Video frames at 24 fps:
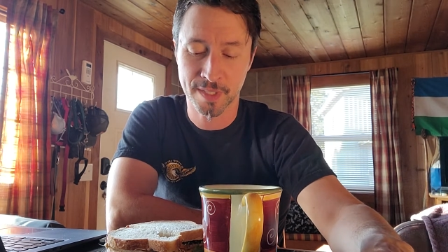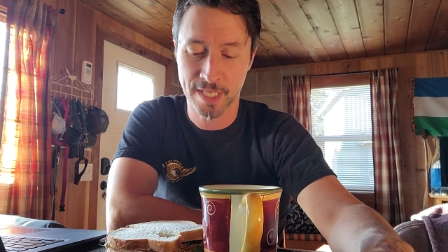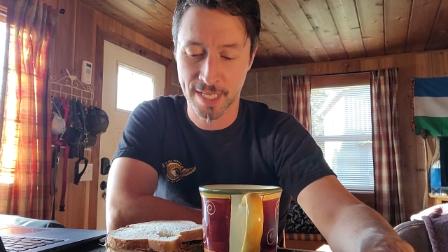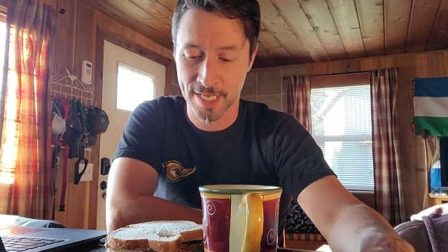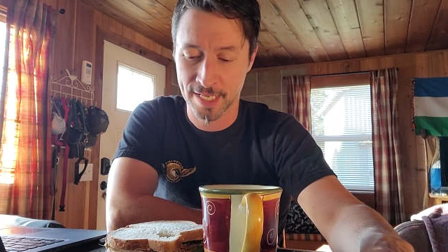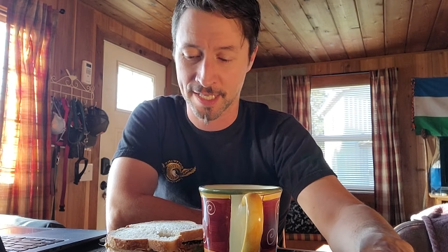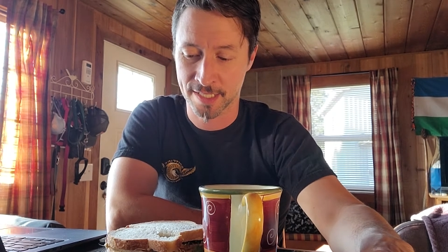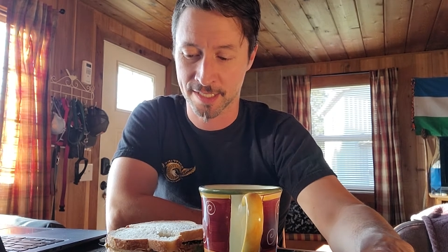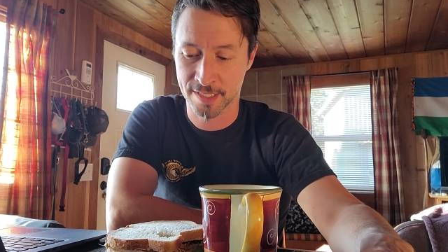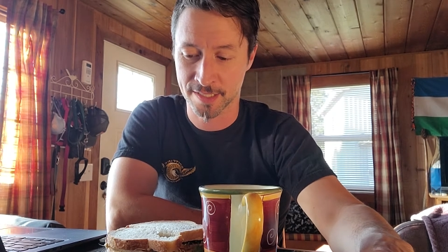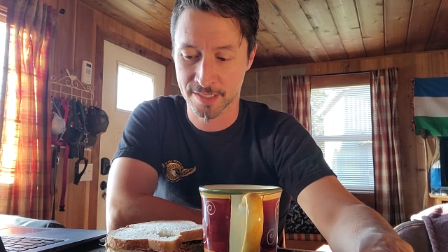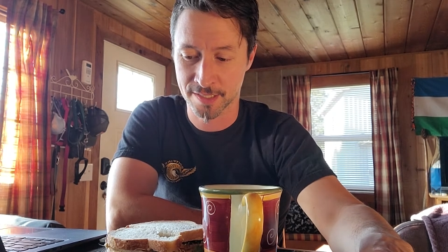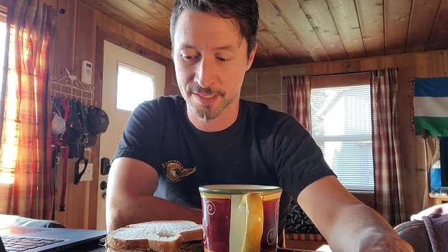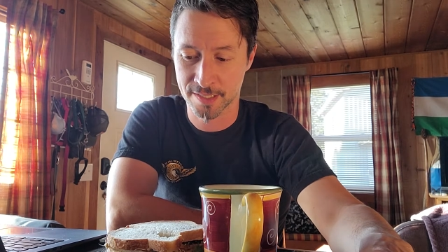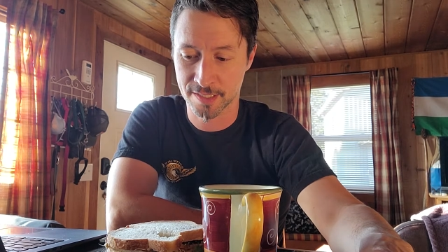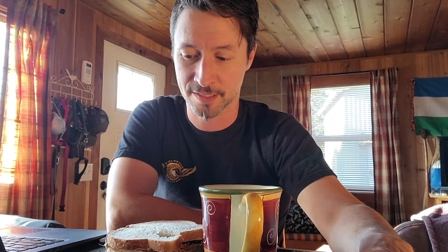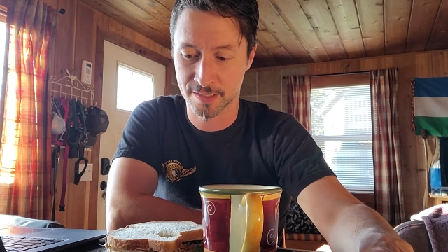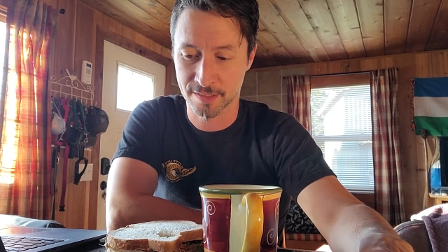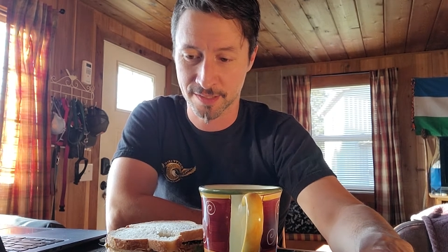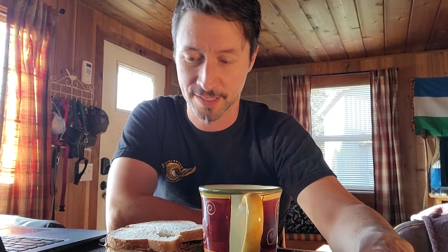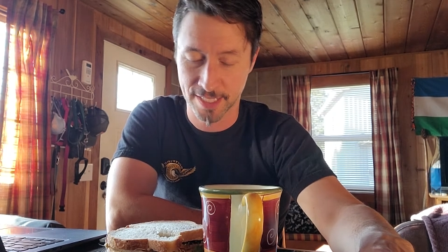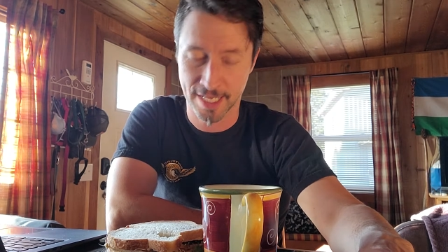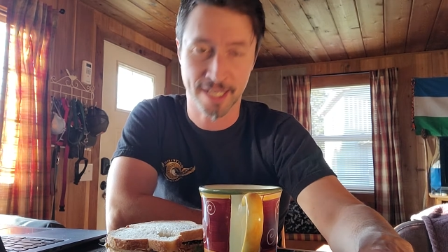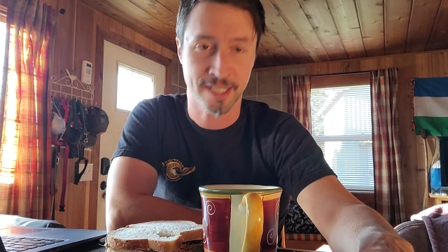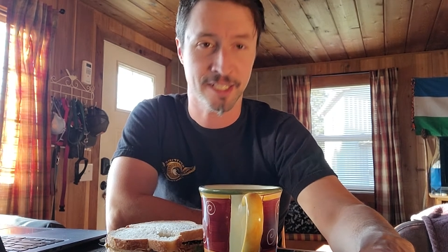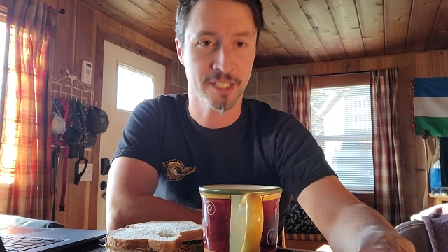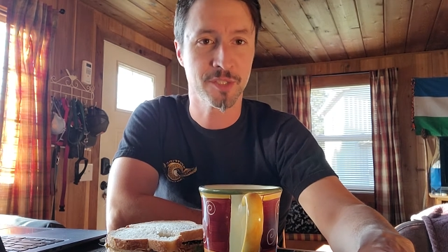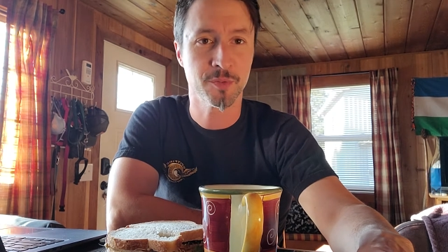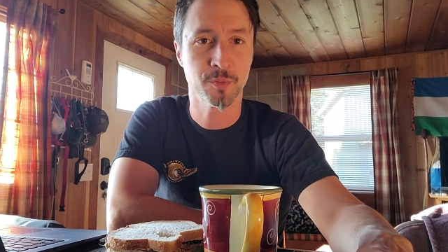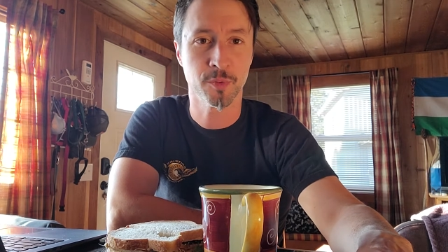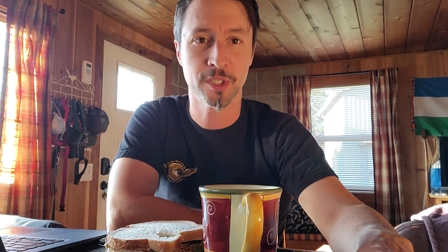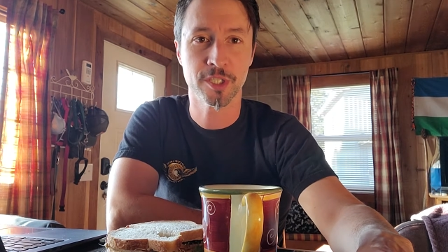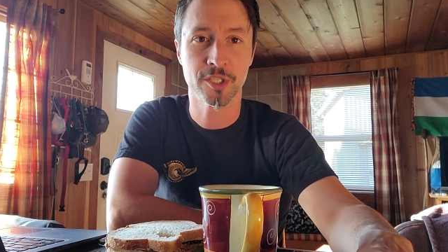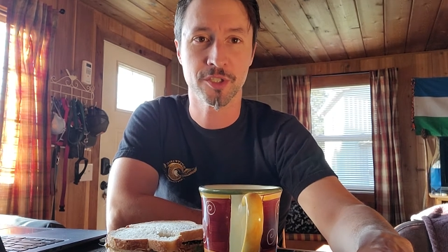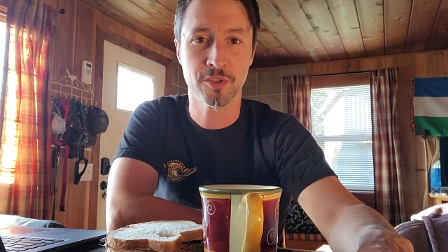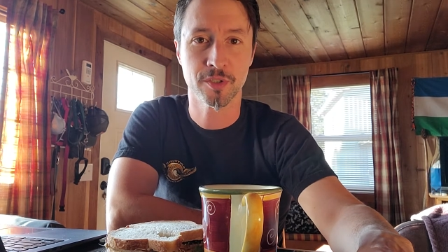And that is
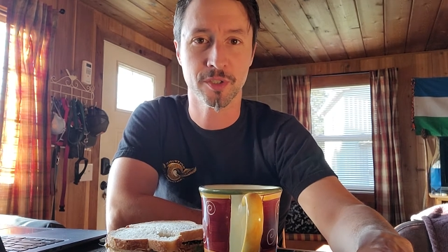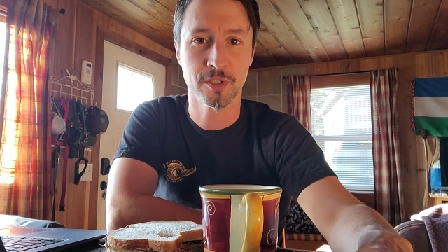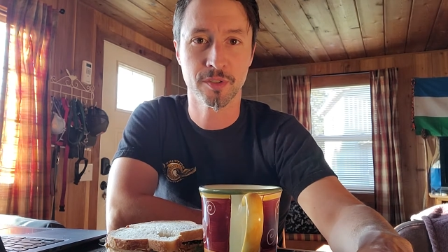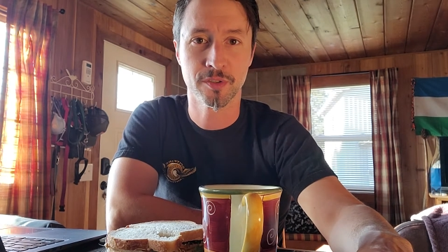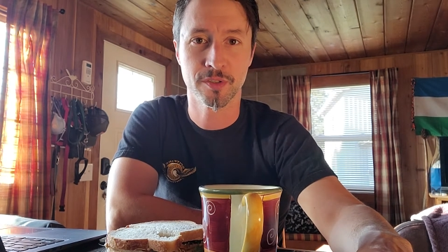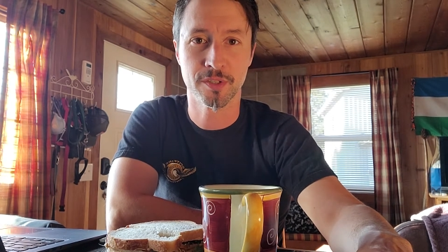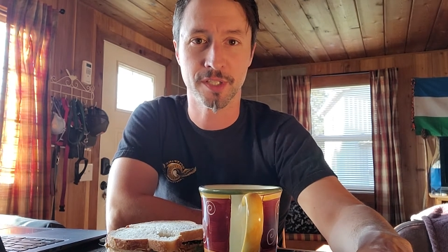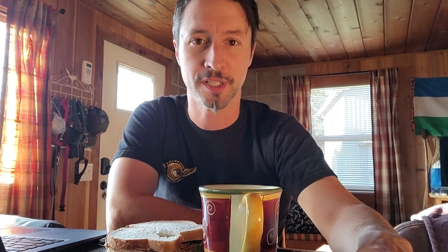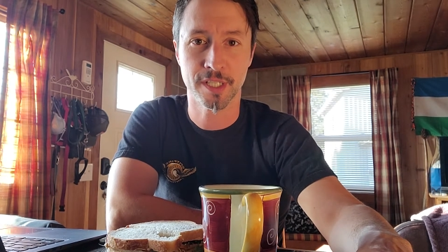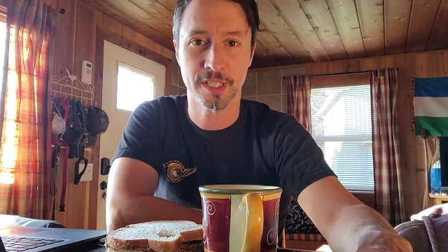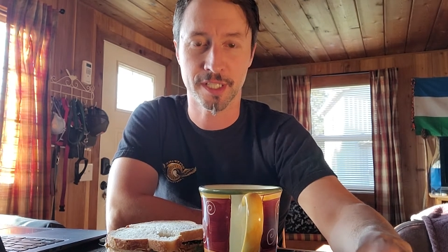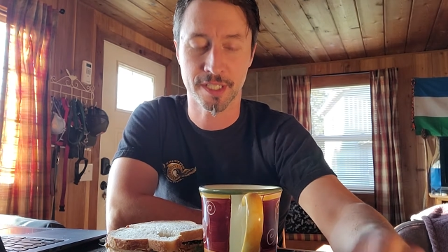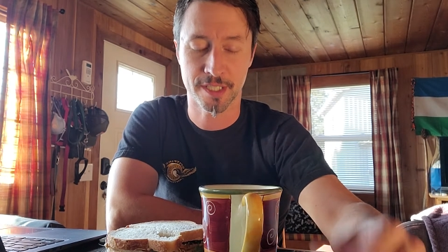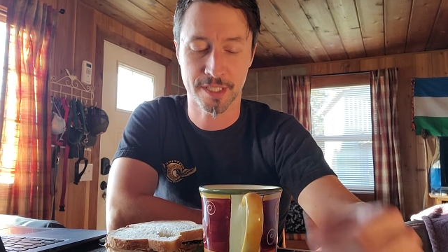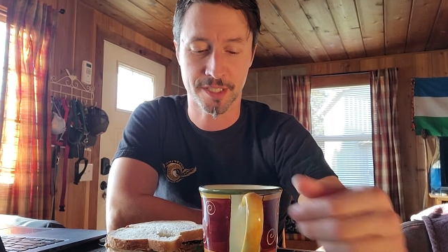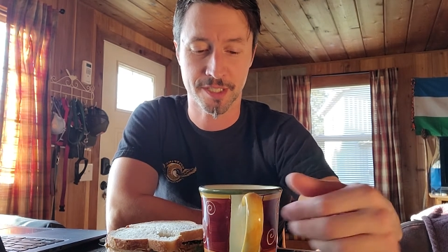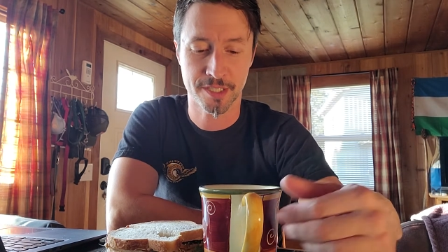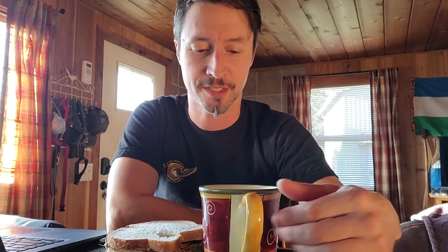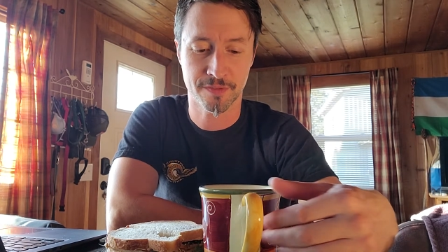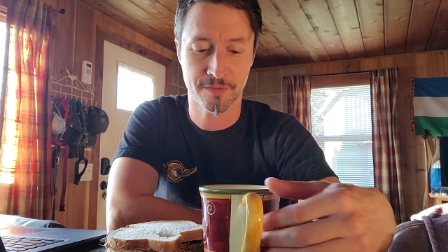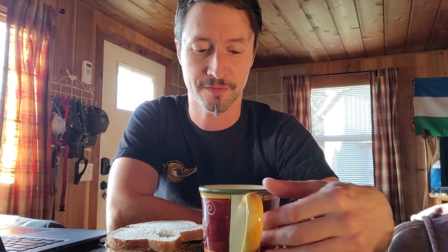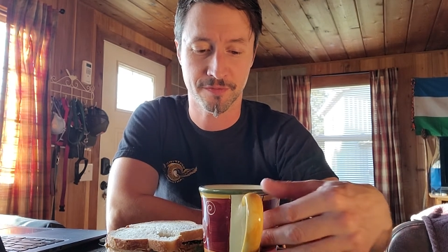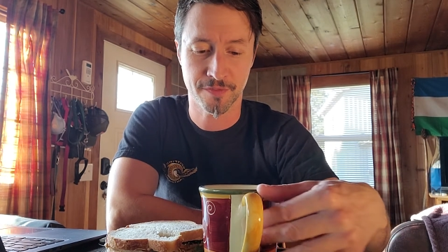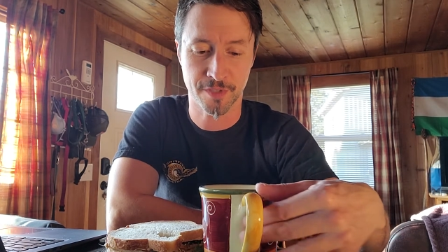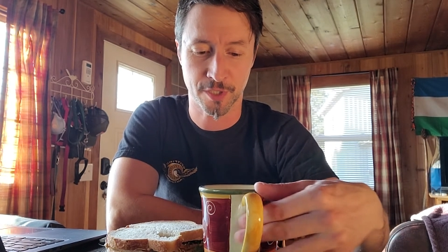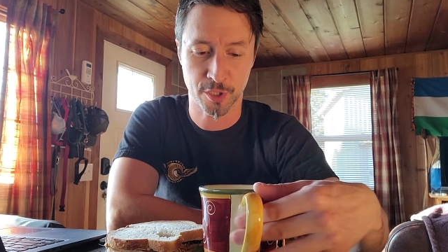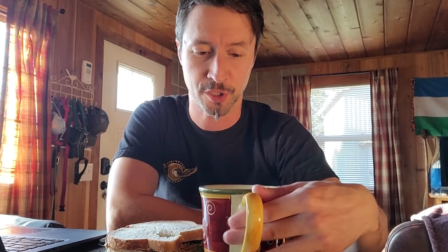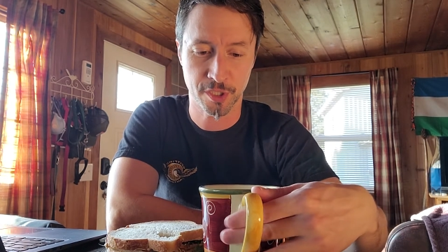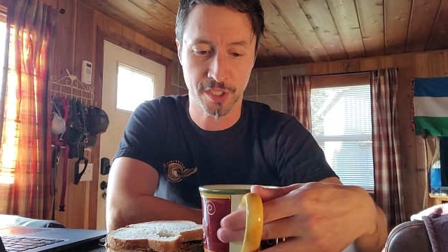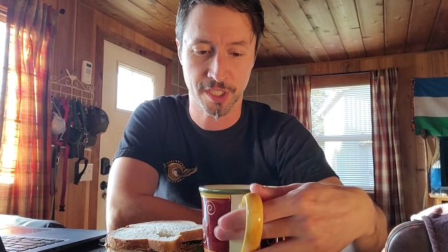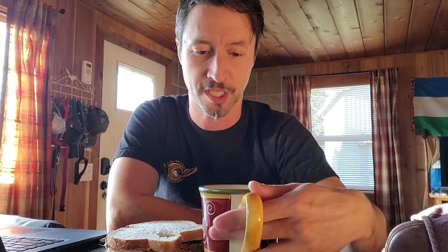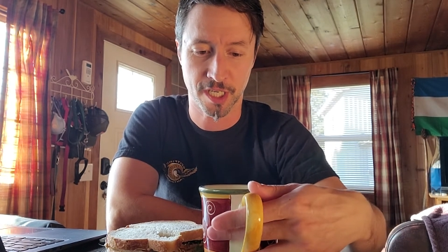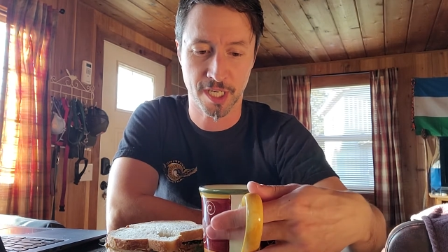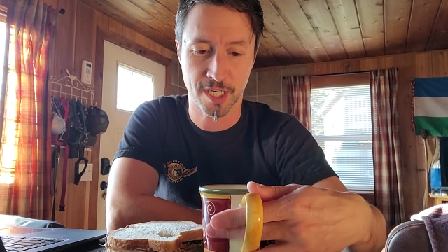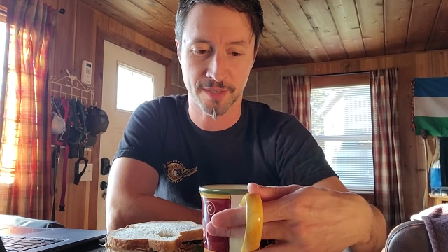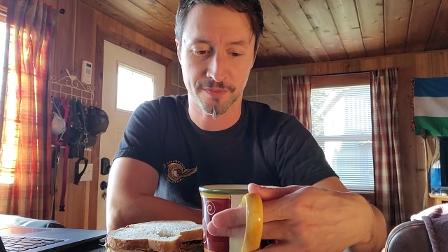what truth does
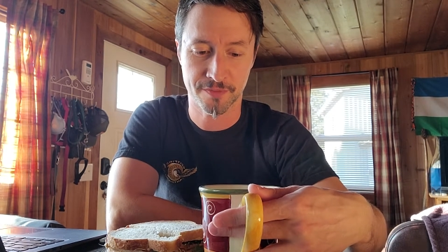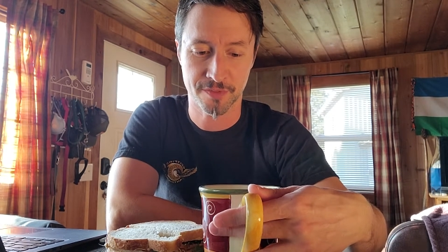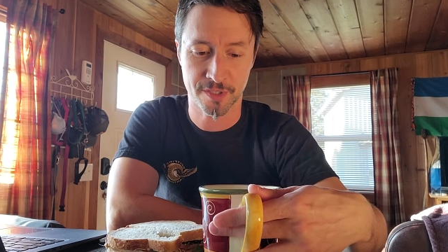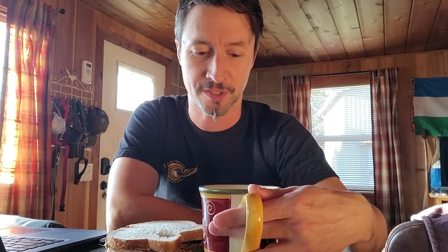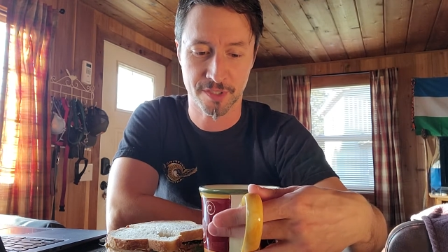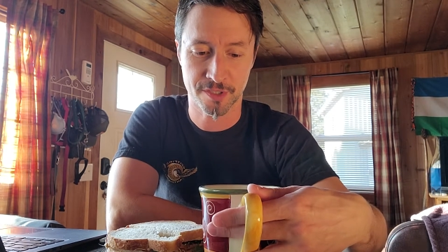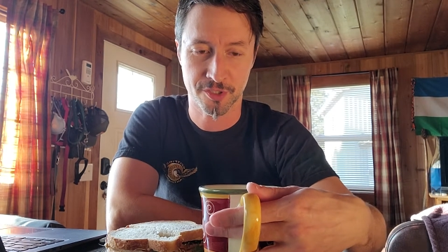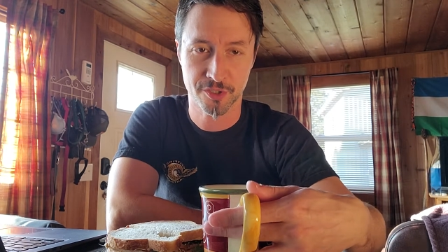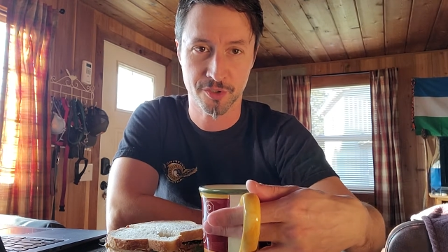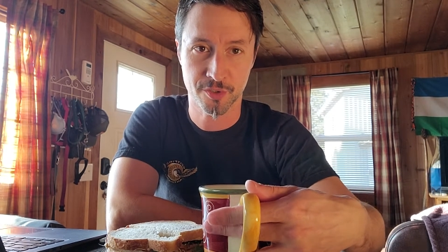fairly often.